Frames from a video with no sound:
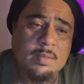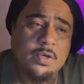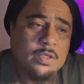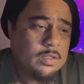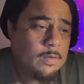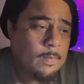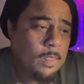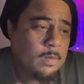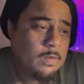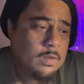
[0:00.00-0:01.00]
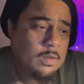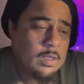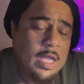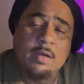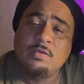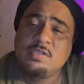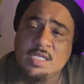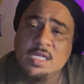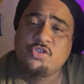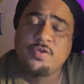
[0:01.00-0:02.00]
But I gonna
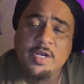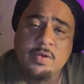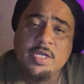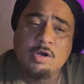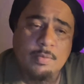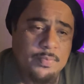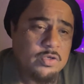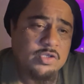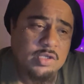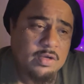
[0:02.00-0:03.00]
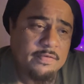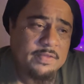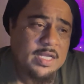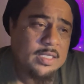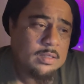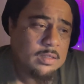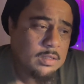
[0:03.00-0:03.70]
still try out a couple stuff that